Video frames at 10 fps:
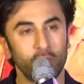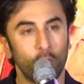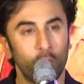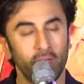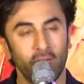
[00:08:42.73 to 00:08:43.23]

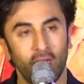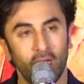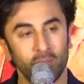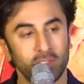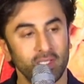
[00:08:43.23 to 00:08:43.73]
with open
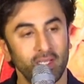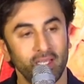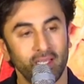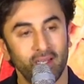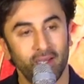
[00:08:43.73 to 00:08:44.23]
arms,
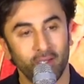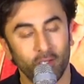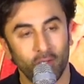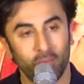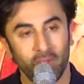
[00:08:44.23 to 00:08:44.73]

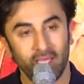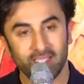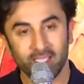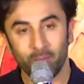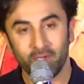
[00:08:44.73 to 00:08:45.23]

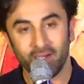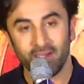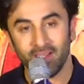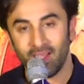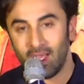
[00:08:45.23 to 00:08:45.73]

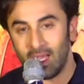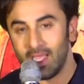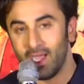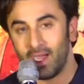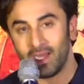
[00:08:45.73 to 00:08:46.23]
accepted
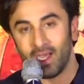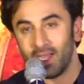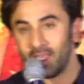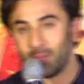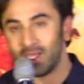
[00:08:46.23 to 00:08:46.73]
Ayan,
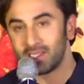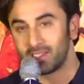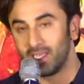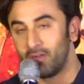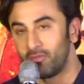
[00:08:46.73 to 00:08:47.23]
Alia,
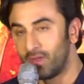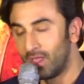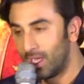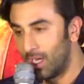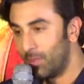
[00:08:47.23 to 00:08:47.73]
myself,
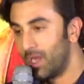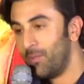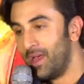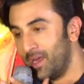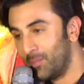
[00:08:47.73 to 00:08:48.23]

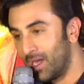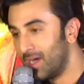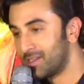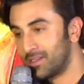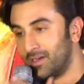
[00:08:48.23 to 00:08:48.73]
Amla ma'am,
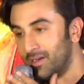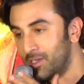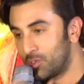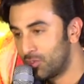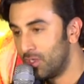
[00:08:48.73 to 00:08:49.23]
Nag sir,
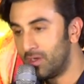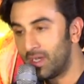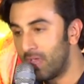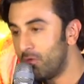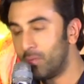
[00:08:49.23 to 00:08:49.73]
his
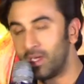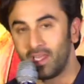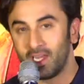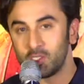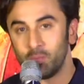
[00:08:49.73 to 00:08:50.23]
children,
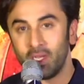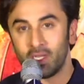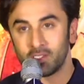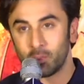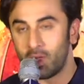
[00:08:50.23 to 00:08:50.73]
everybody, and he's
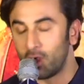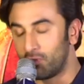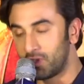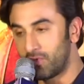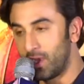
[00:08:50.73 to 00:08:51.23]
made us a
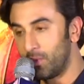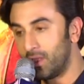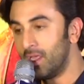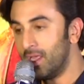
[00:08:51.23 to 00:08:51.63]
part of his family,